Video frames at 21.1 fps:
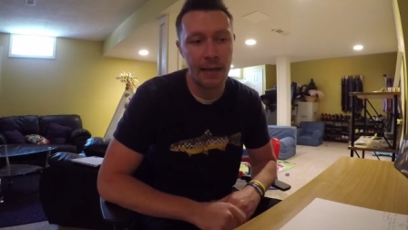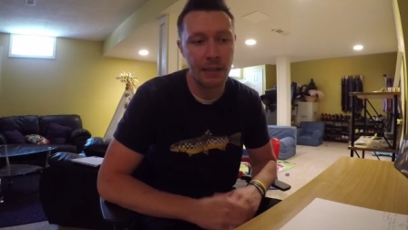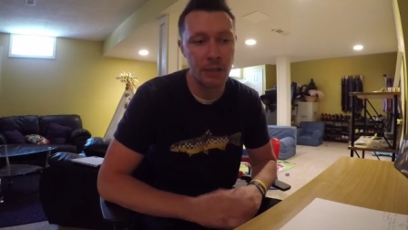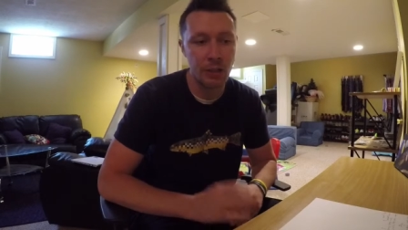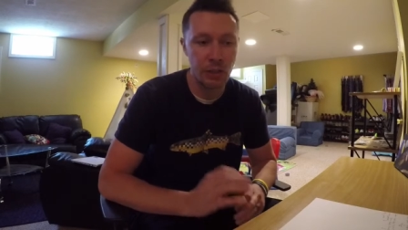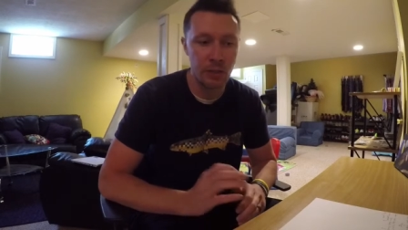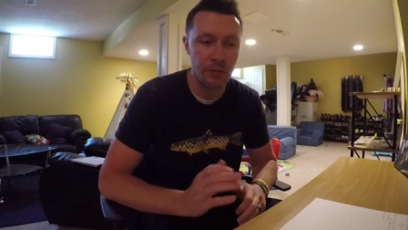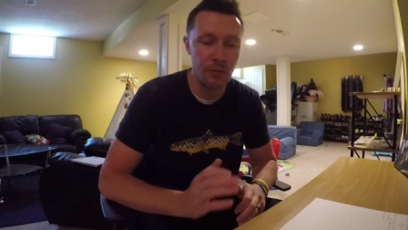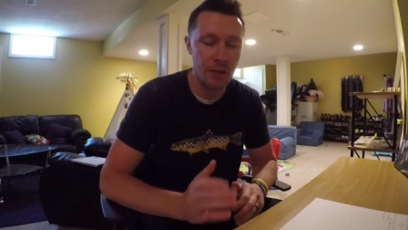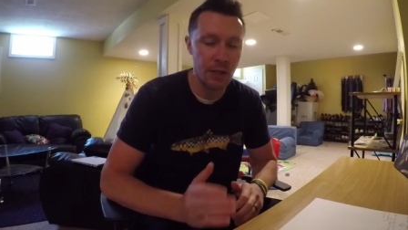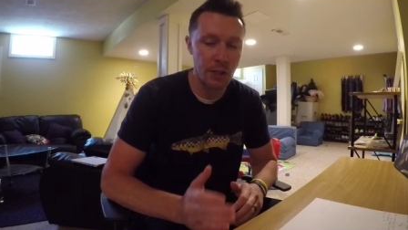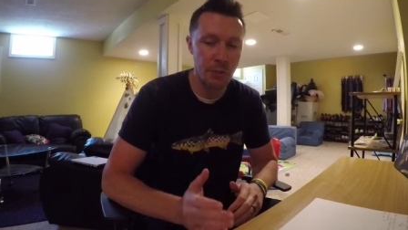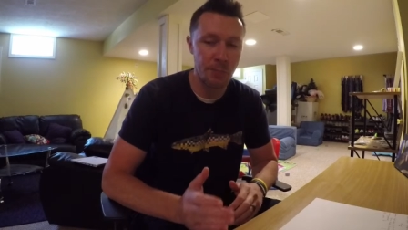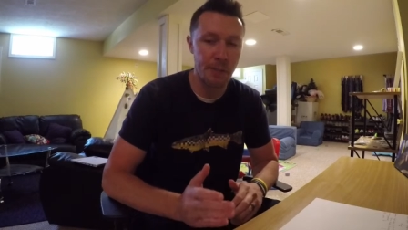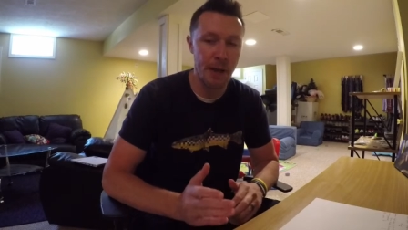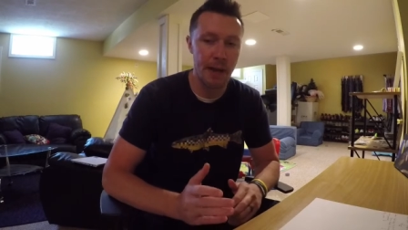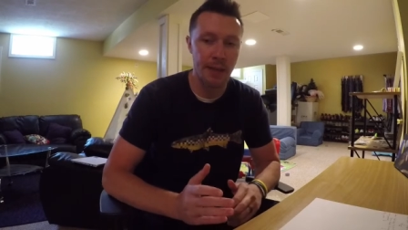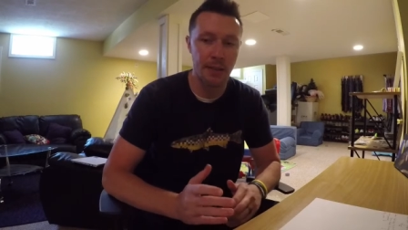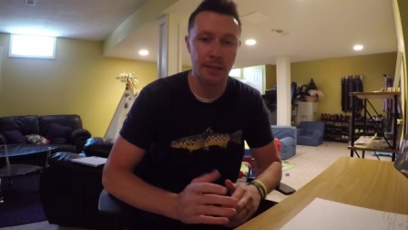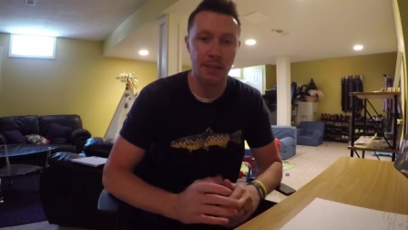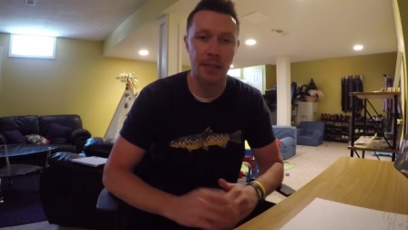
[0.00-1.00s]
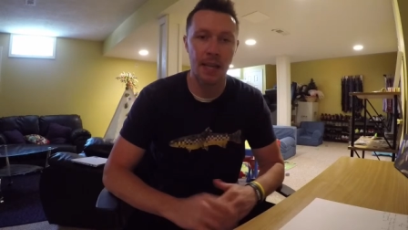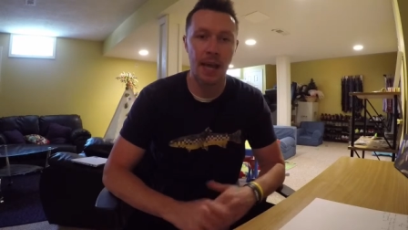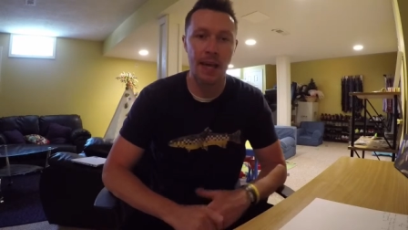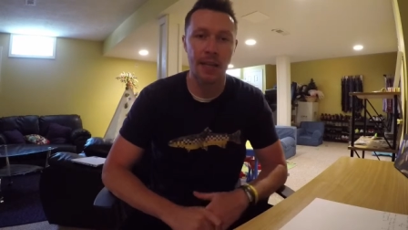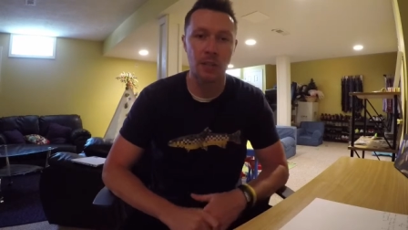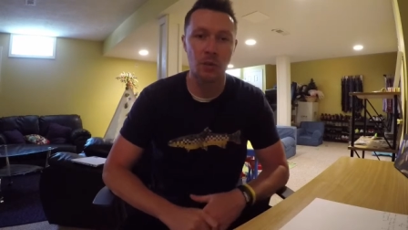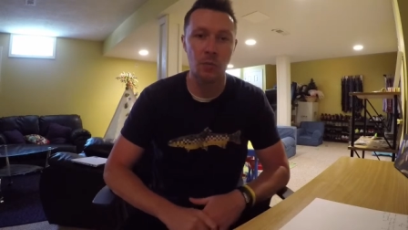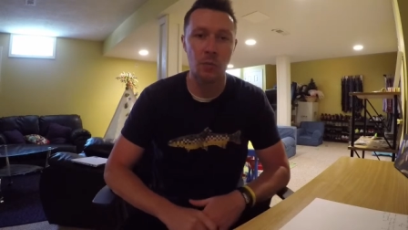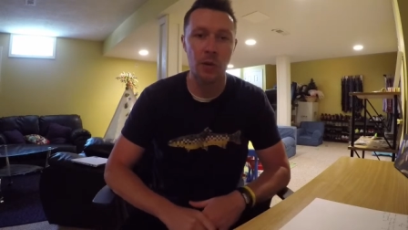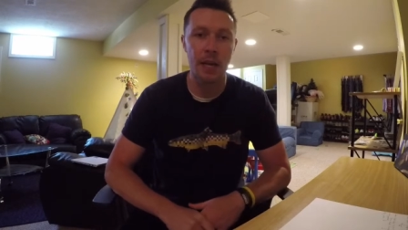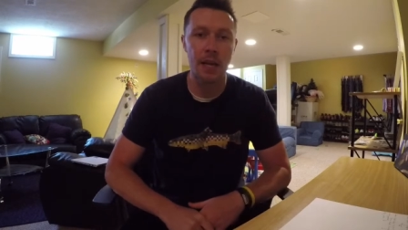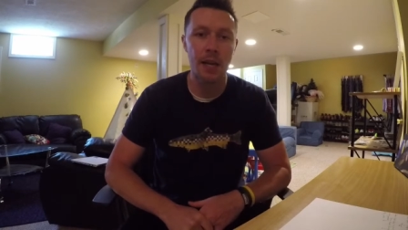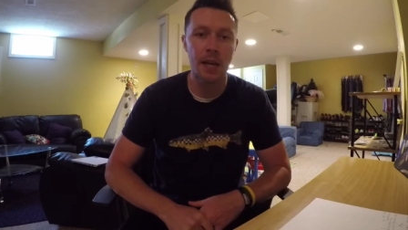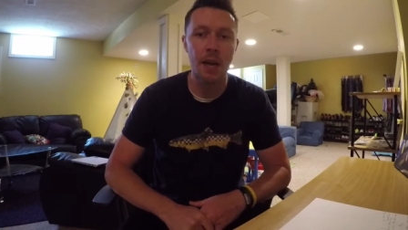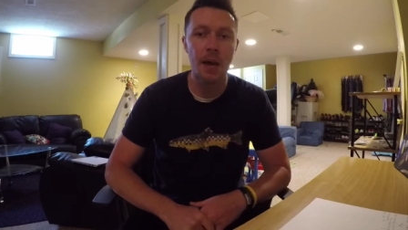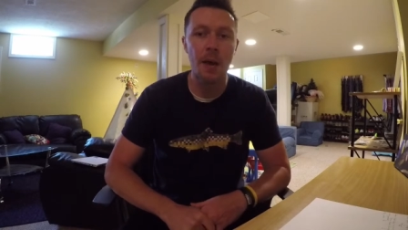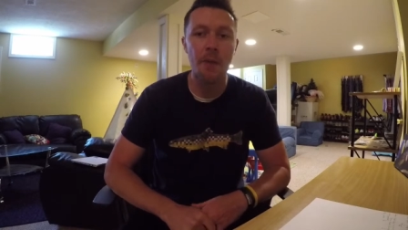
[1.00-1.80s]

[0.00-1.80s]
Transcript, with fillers: I just fished Penns last week